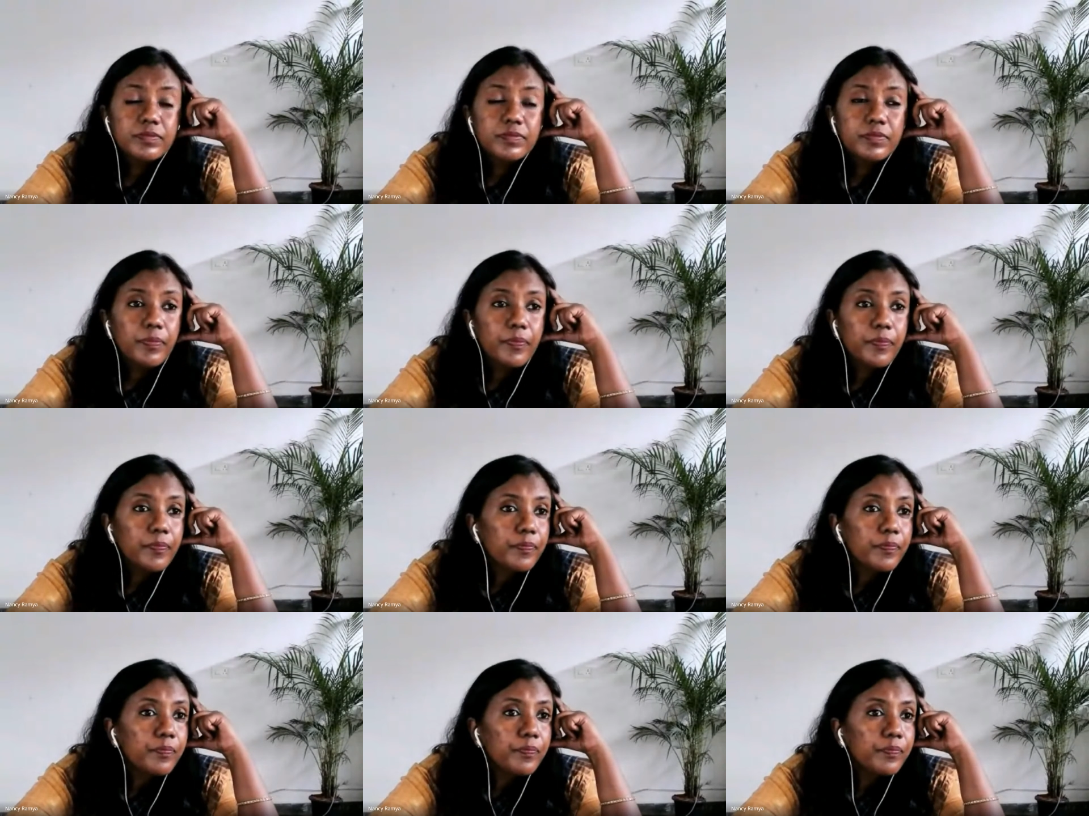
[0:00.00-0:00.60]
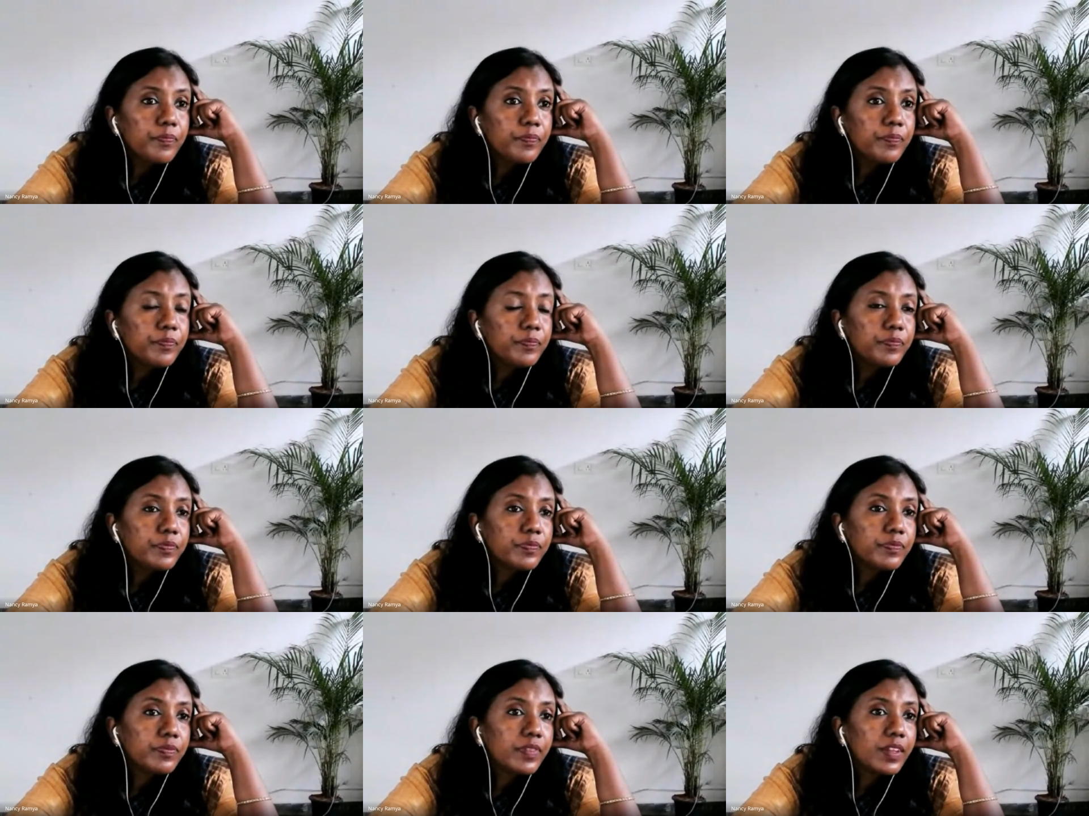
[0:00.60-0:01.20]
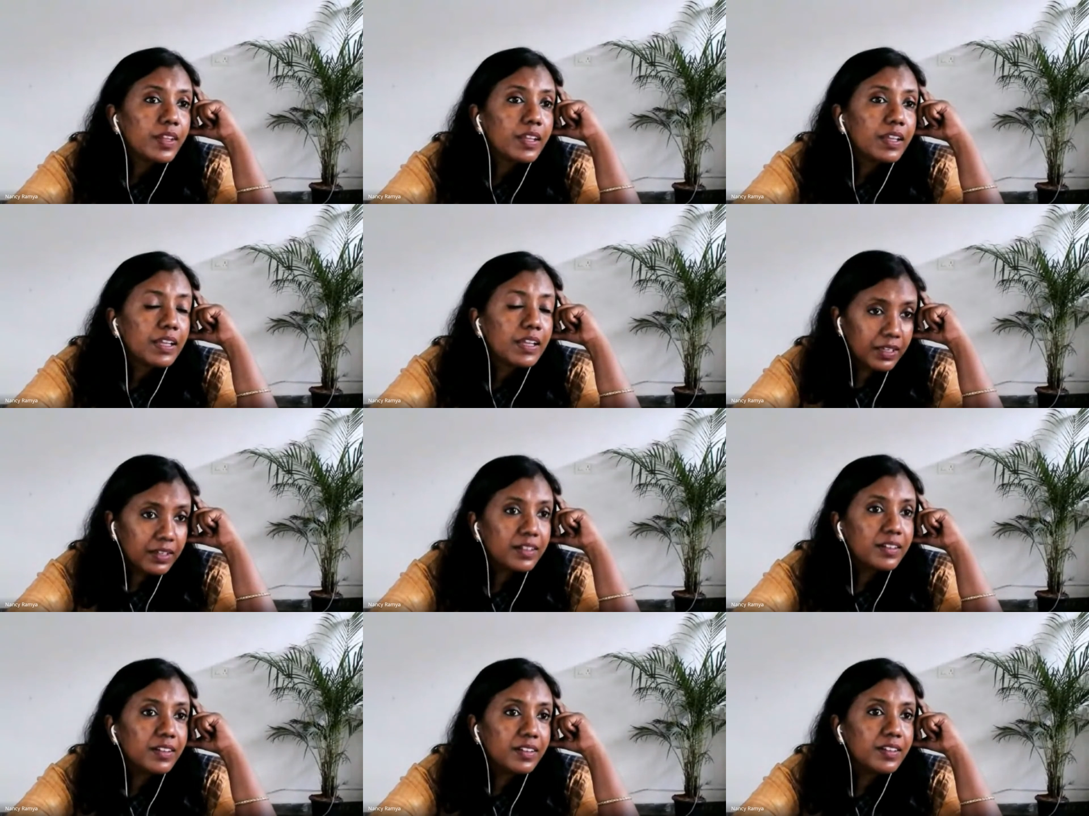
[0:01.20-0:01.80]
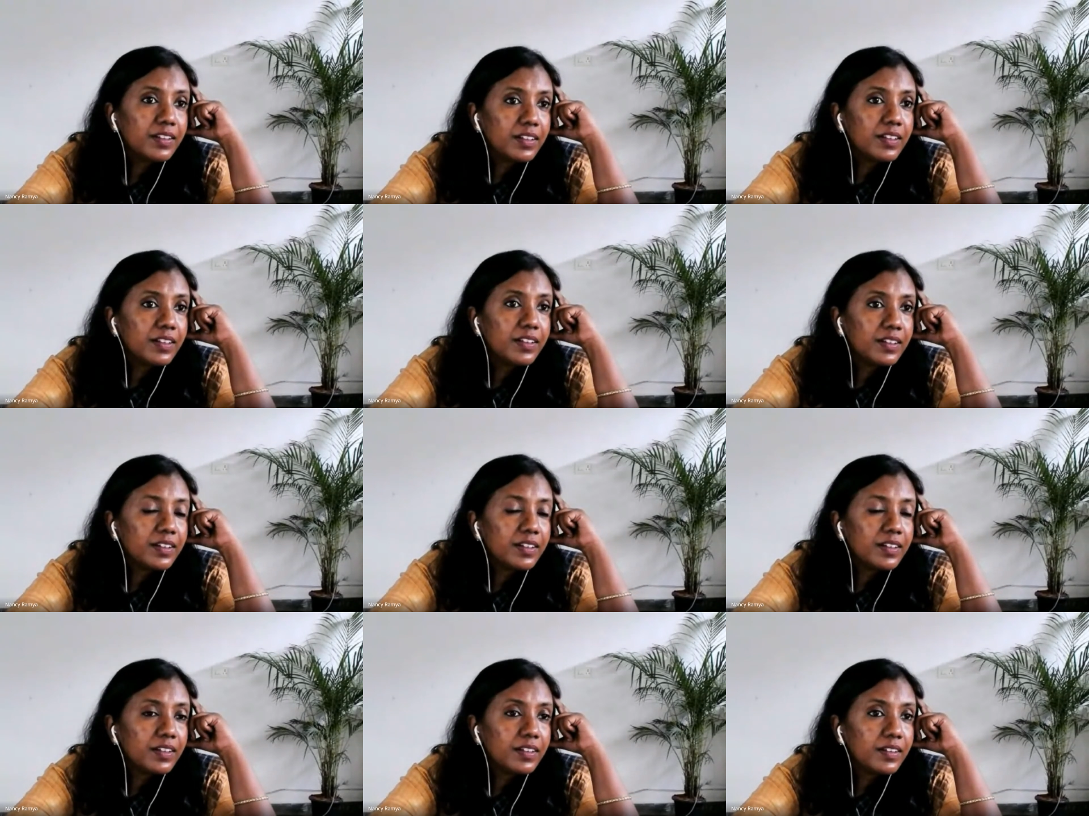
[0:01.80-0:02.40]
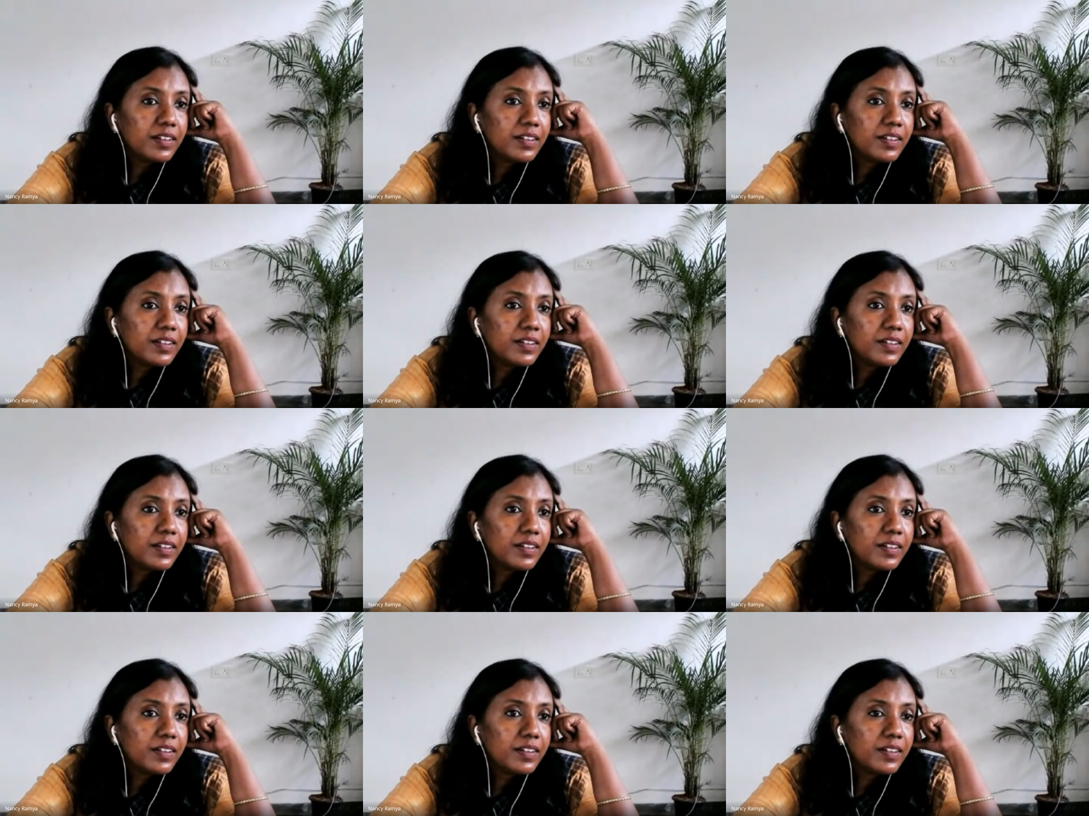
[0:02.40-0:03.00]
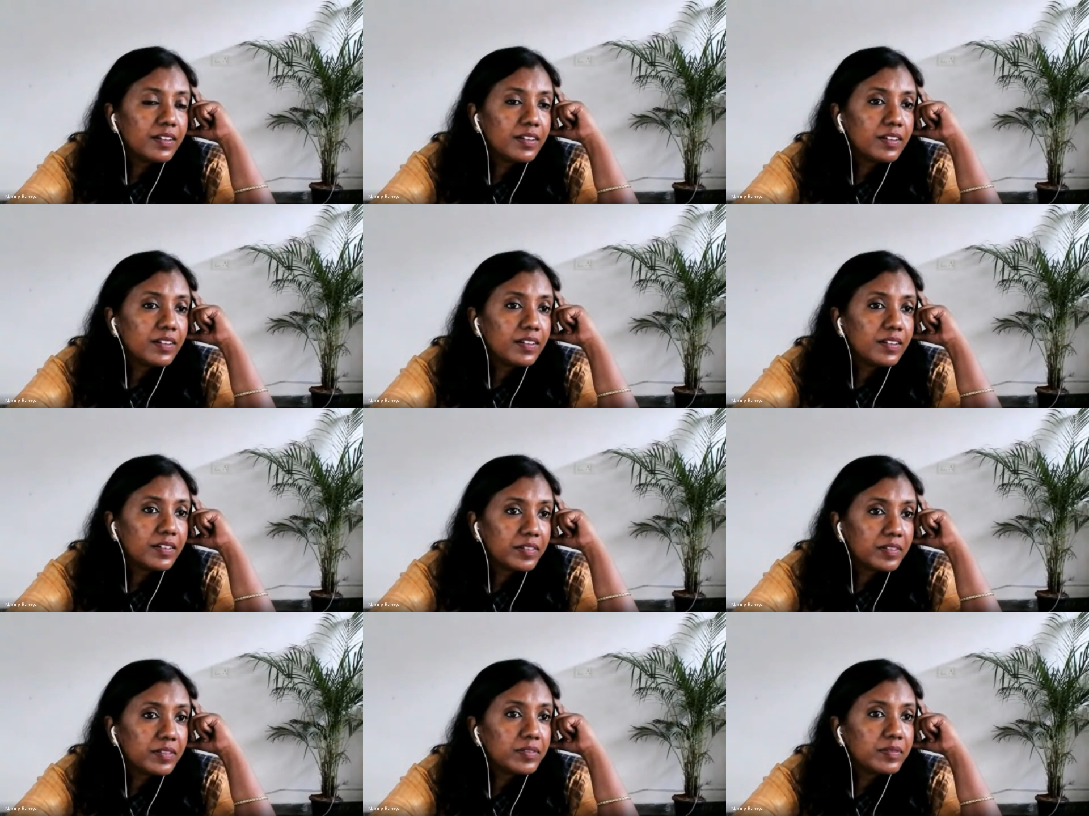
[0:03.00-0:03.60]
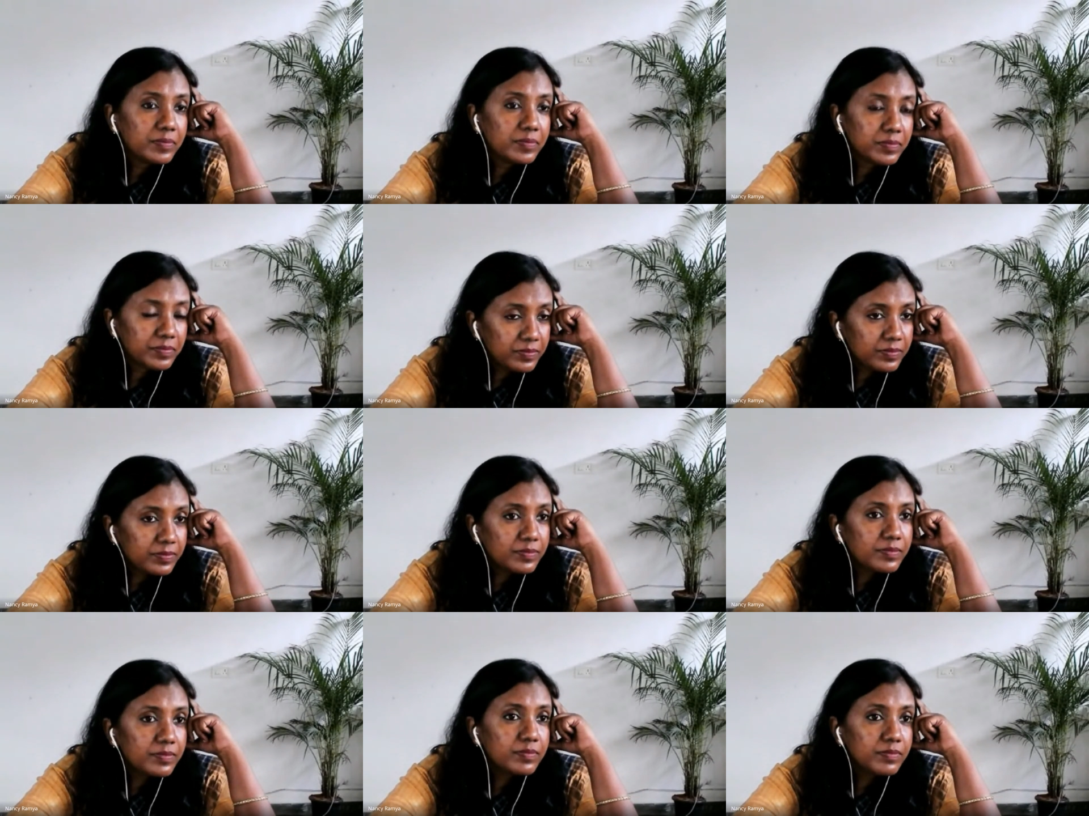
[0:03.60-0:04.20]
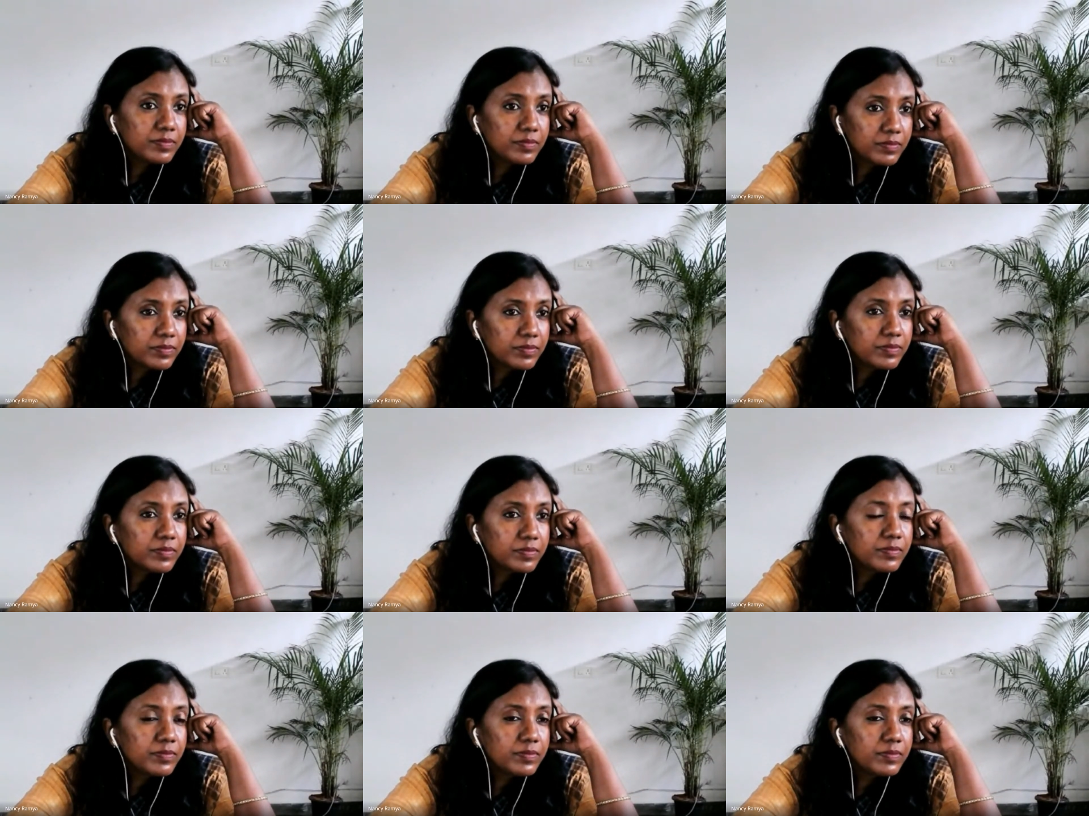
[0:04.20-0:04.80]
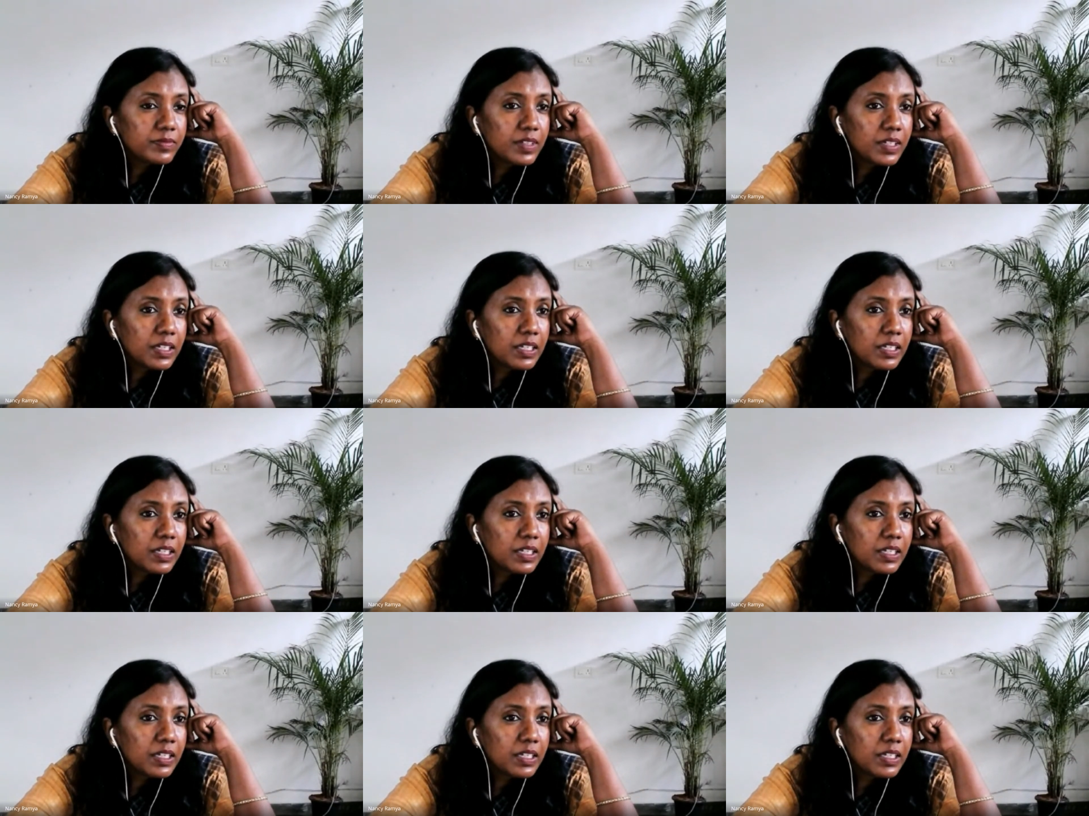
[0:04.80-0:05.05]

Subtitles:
Nothing is said.